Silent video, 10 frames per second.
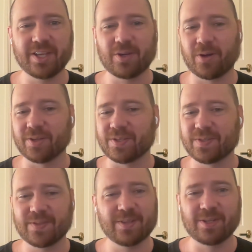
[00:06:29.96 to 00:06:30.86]

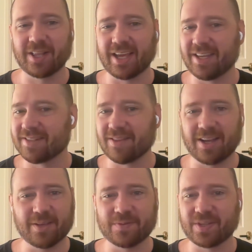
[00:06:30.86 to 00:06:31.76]
costs, the delays,
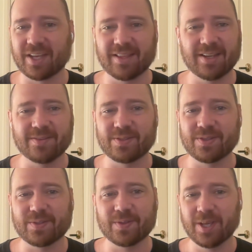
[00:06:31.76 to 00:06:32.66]
like you've said, there's
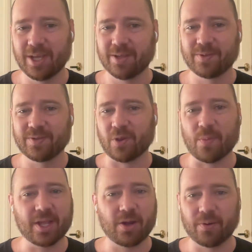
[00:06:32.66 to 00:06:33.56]
just so
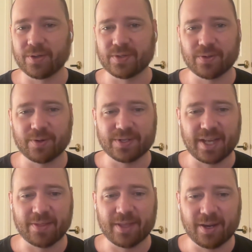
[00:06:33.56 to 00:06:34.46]
many horror stories
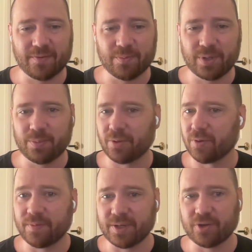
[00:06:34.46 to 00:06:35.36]
out there from people who
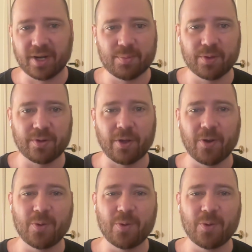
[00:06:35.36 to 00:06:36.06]
have been trying to build a home.